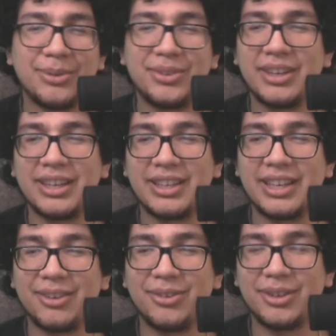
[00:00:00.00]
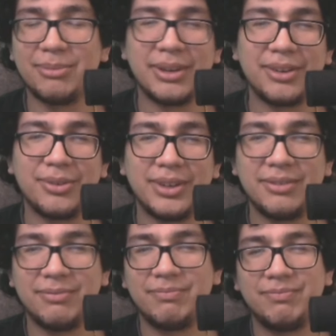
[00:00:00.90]
what you guys think, who's the better
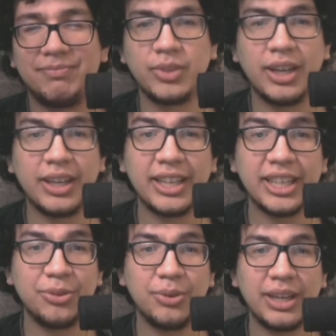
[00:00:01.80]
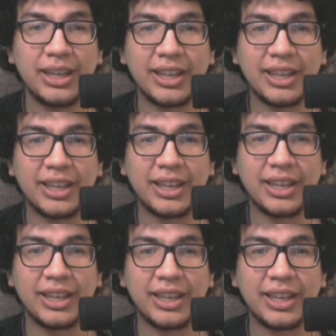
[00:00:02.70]
one. Alright, next we got
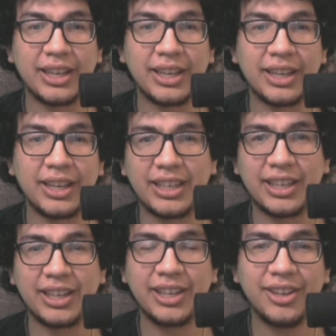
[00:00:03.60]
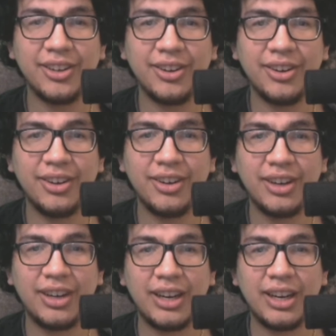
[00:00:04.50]
Gengar, guys, and Gengar,
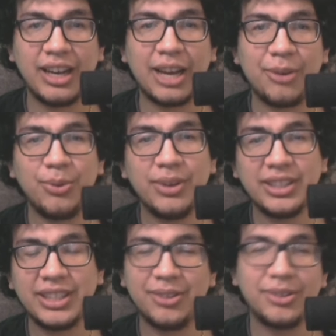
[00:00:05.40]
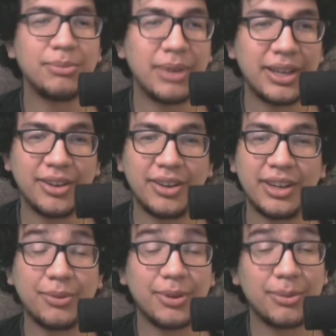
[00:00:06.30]
I wish he was better.
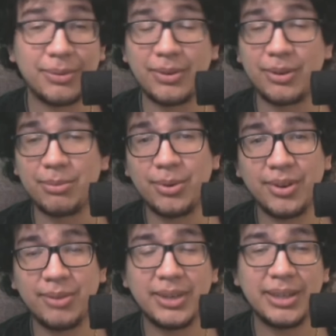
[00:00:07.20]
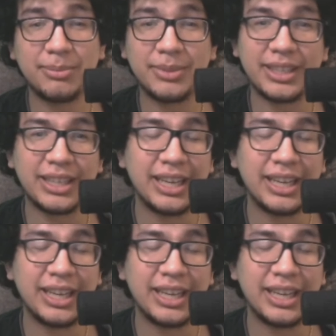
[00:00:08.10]
He's one of my favorite Pokemon, but